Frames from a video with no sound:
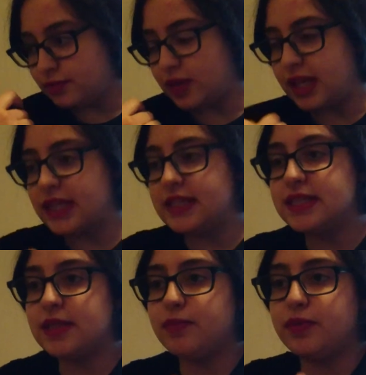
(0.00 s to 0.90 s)
But it
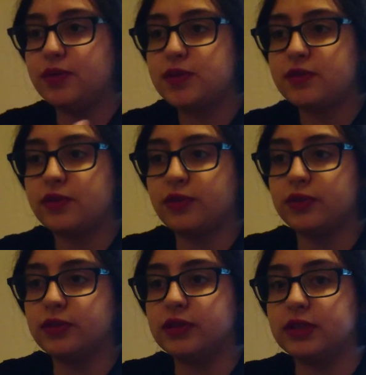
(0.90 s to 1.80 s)
is the
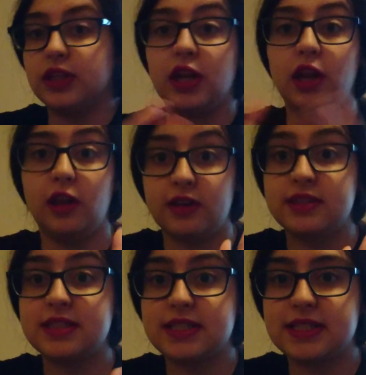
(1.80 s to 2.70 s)
beautiful
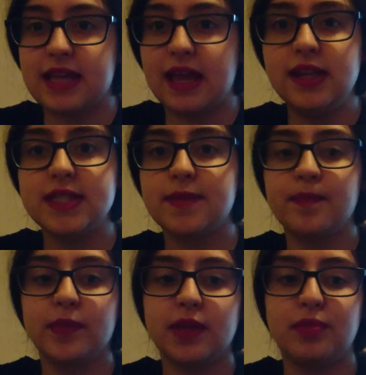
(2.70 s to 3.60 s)
Lust scent.
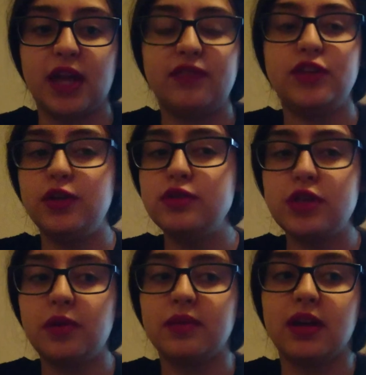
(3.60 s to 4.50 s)
But if you
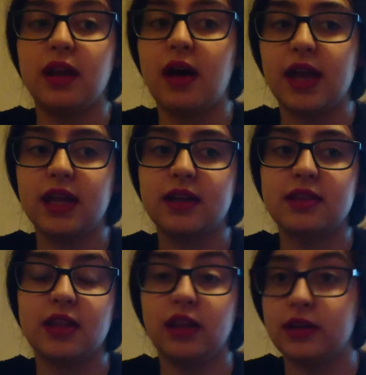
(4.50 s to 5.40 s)
don't like
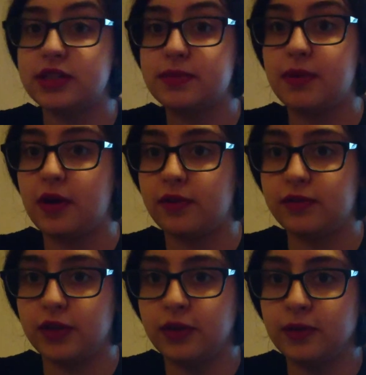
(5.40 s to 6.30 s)
the Lust
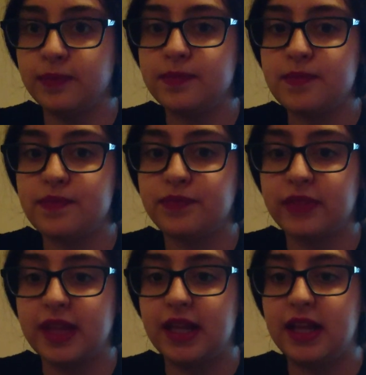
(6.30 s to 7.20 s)
perfume,
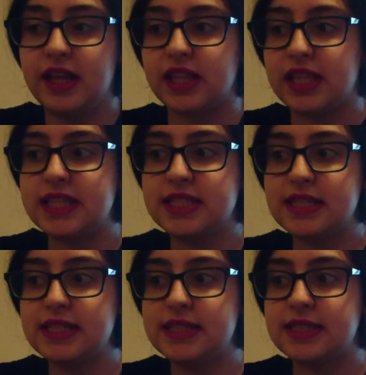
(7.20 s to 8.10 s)
this
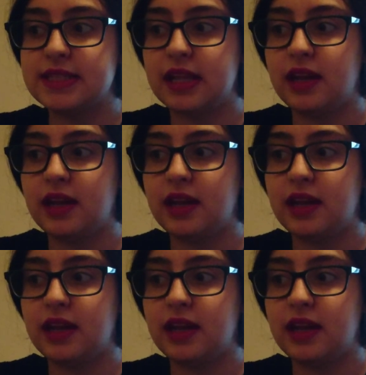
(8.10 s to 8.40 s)
is